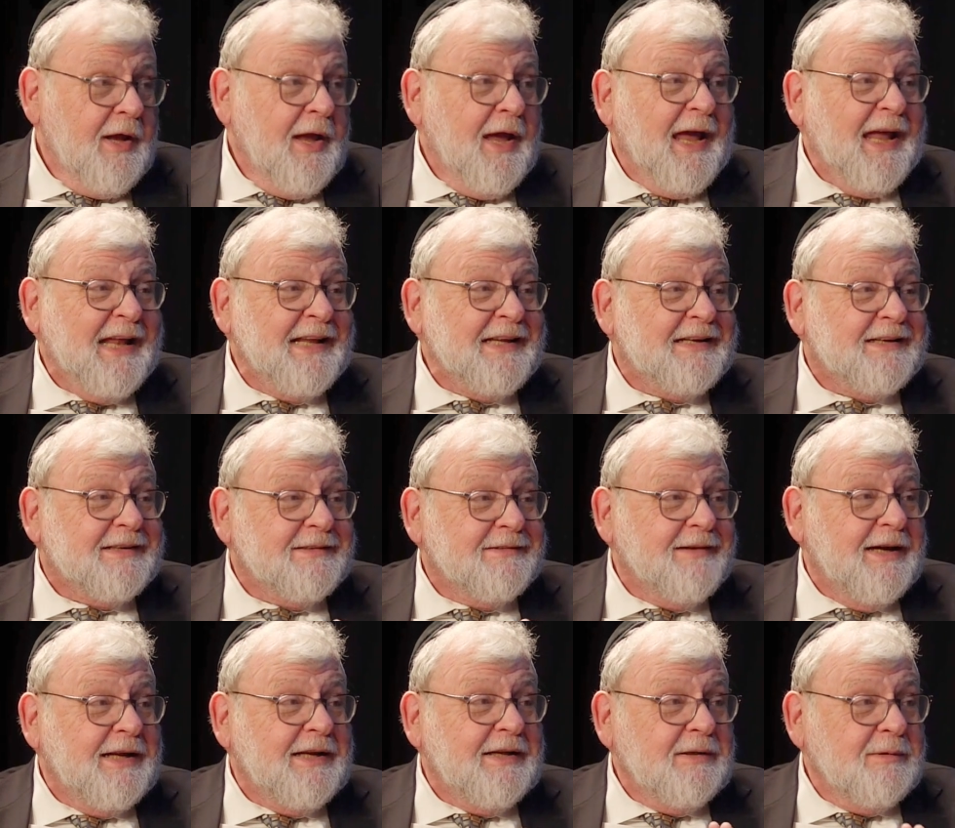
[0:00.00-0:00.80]
And
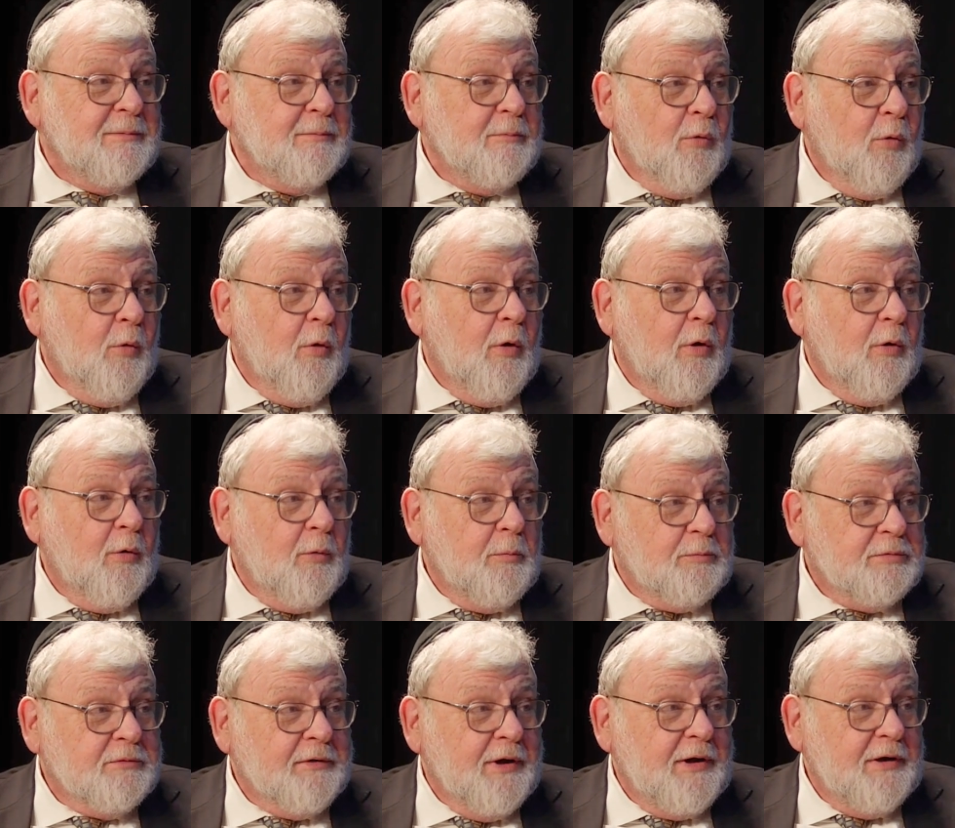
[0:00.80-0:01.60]
Clayton Moore, who
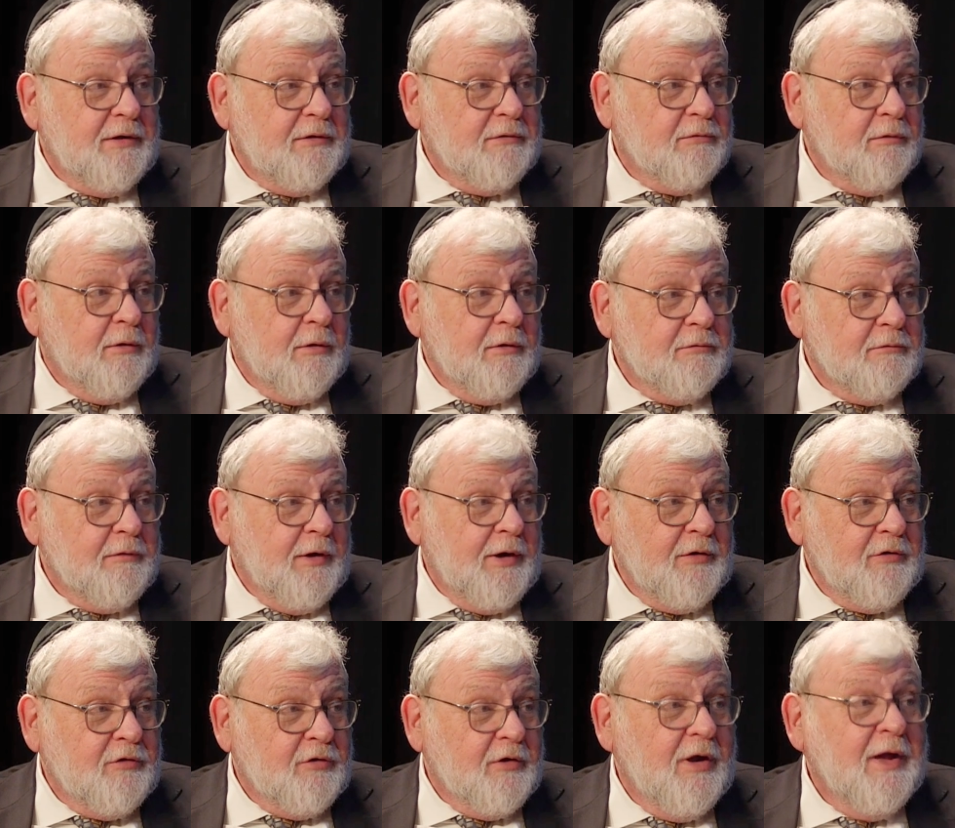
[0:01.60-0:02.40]
played the Lone
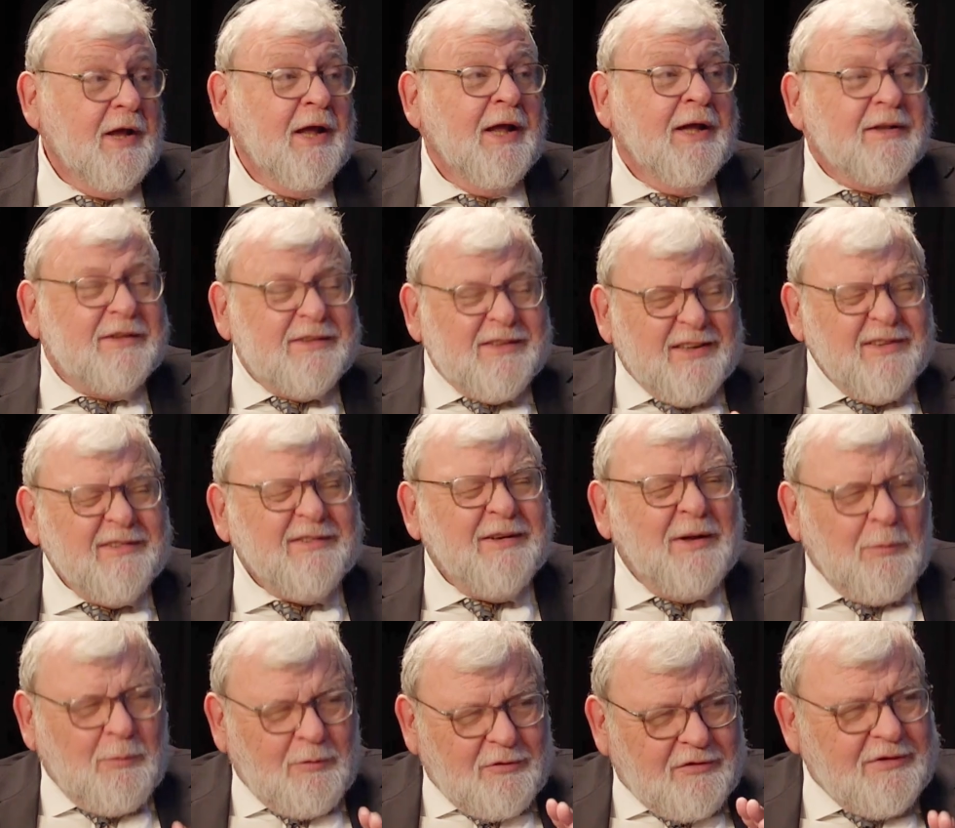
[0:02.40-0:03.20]
Ranger, till
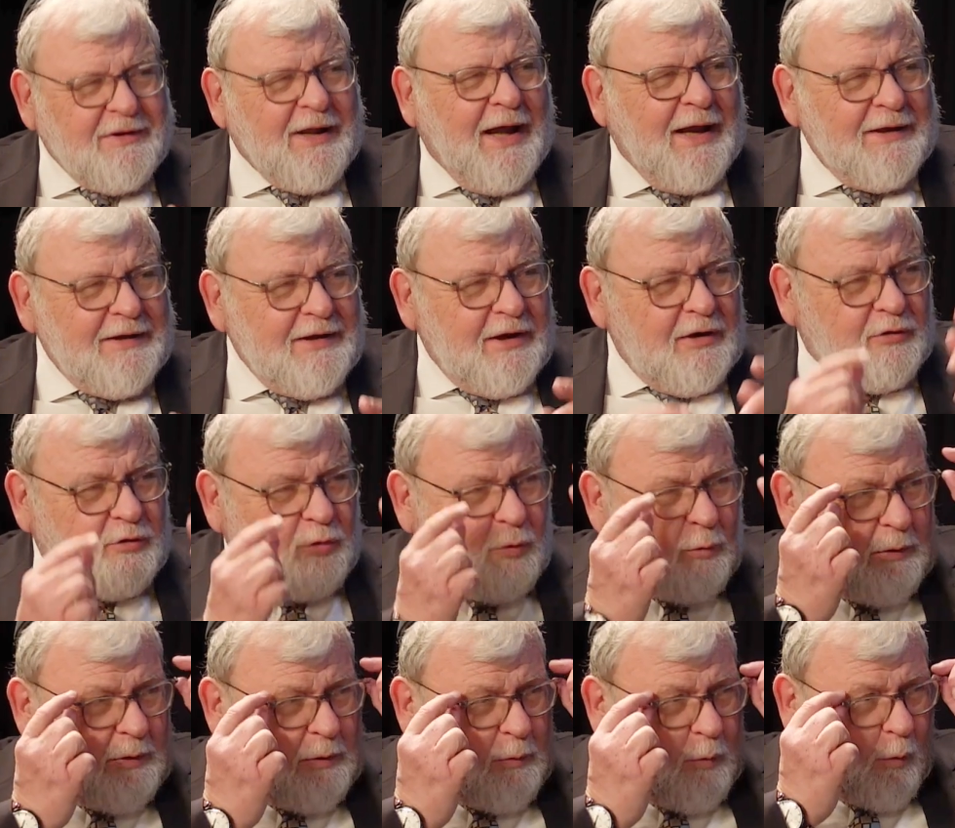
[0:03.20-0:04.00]
he was
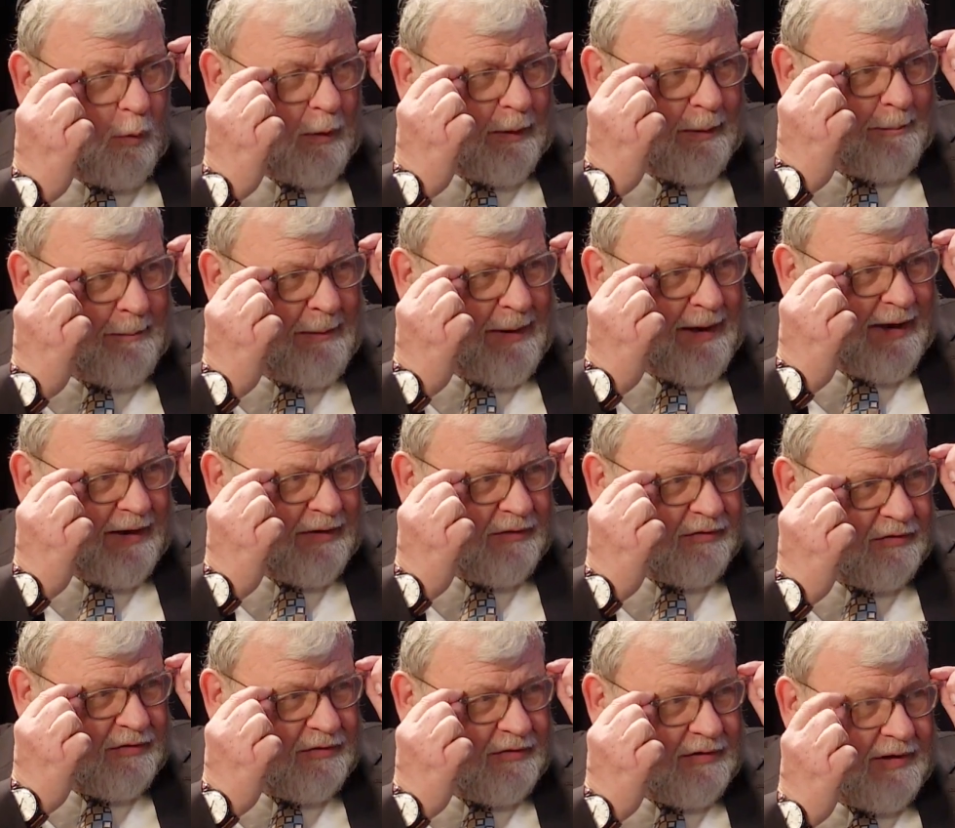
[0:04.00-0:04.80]
92, he wore a
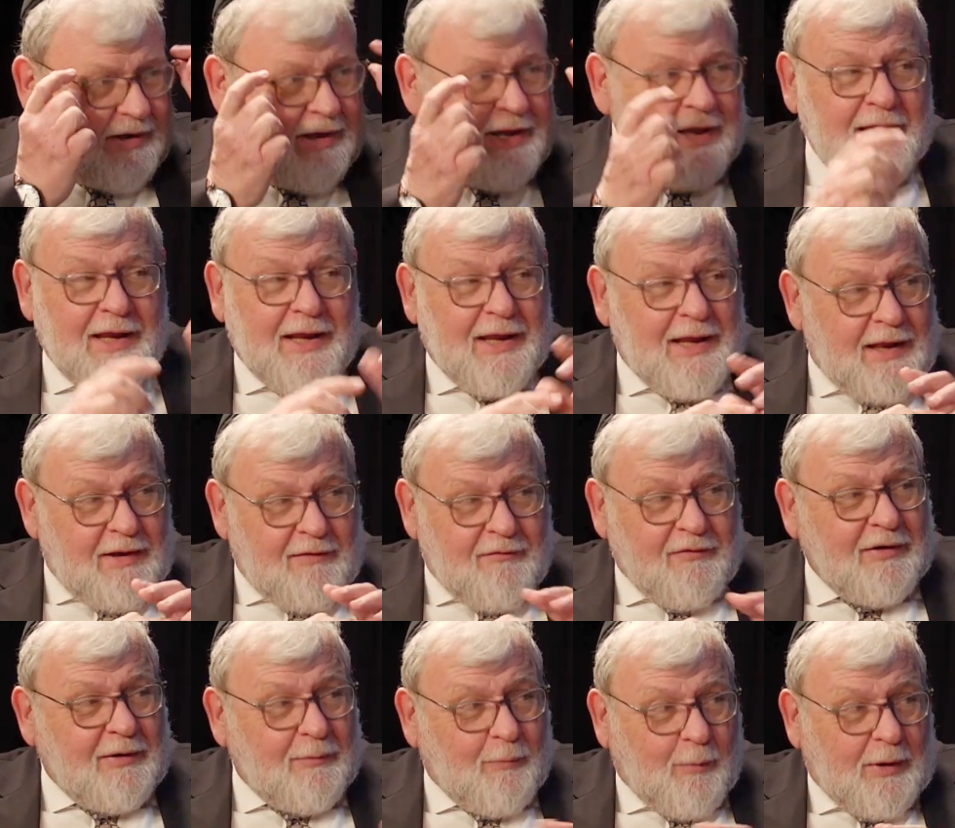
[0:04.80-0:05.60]
mask.
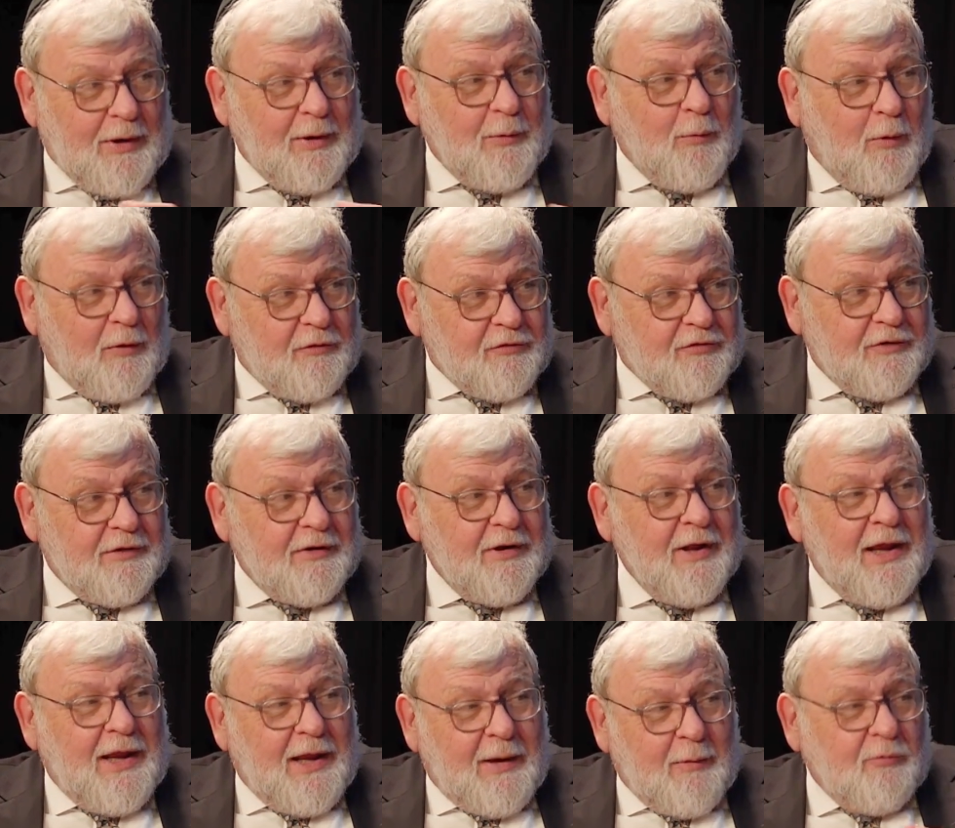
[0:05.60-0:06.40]
Even when he wasn't,
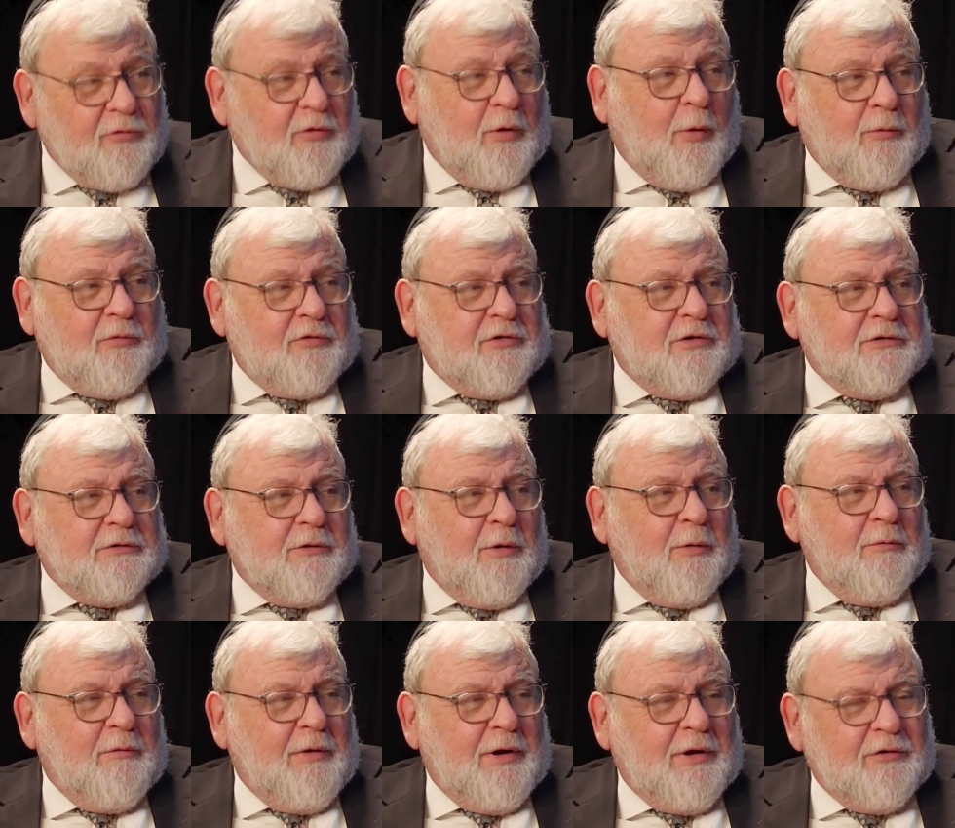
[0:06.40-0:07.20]
he was always the
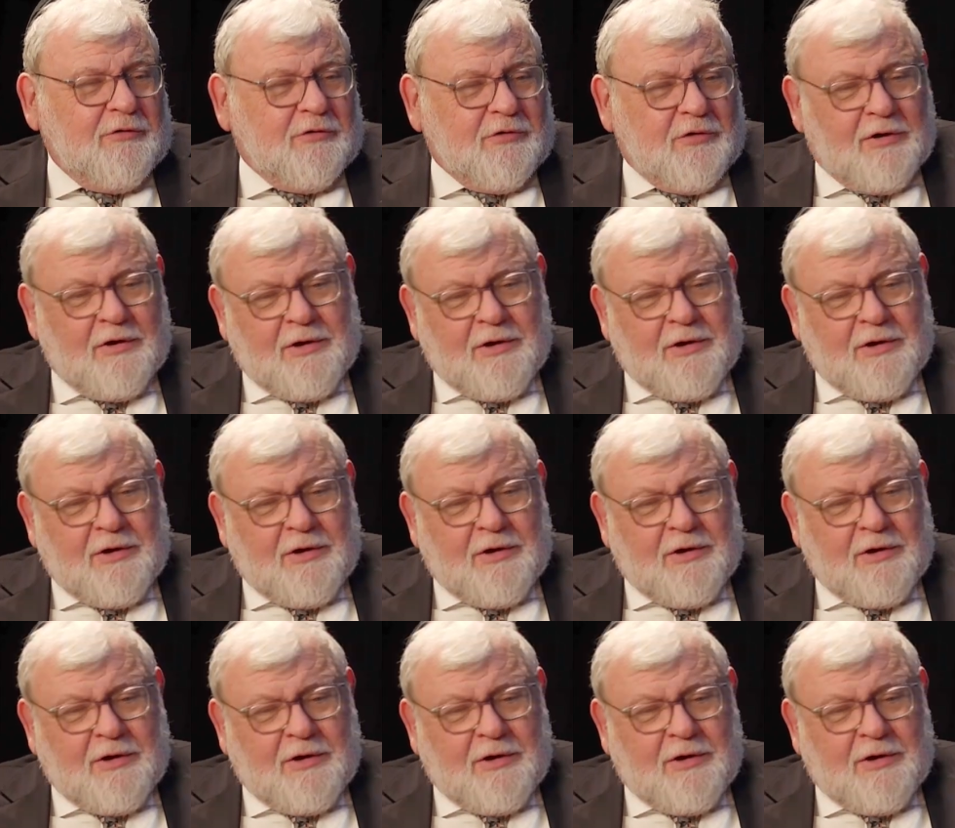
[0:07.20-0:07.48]
Lone Ranger.